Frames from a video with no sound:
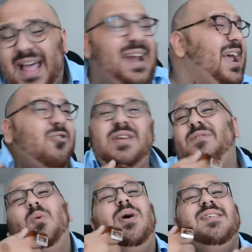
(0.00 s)
at it, I don't
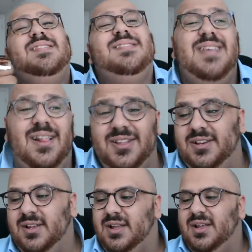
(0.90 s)
even want to sell
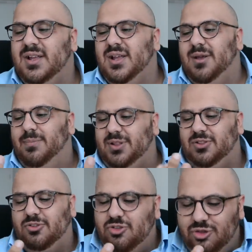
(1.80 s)
it. But
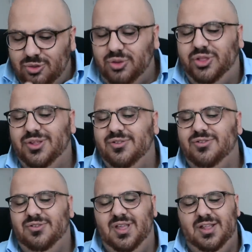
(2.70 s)
the truth
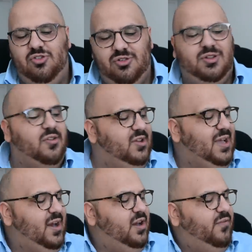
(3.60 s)
is, it just doesn't
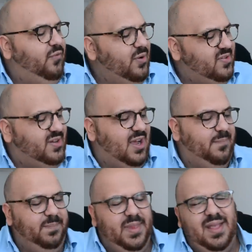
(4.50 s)
get enough wrist
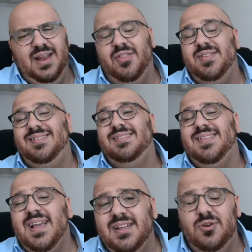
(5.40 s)
time. And now this
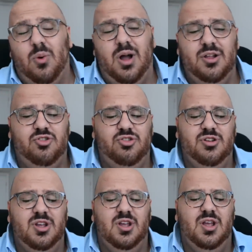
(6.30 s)
second watch,
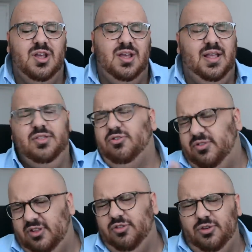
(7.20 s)
and there's
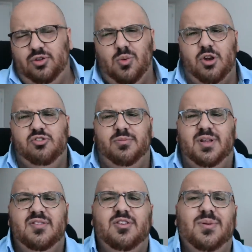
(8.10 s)
these are the two watches I'm
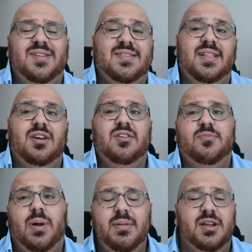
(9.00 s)
considering selling,
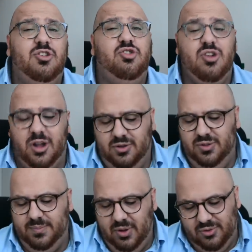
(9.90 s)
is probably going to shock
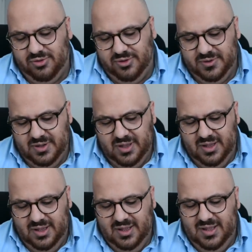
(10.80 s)
you the most.
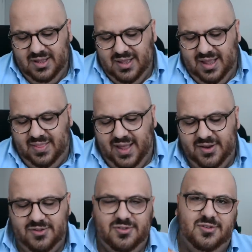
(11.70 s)
And that
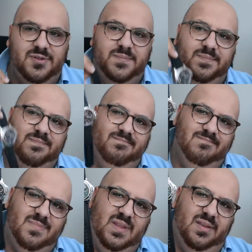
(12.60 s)
is
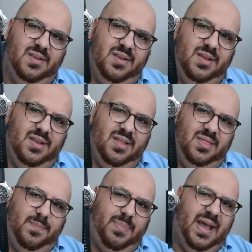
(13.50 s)

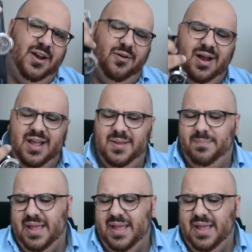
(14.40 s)
the Panerai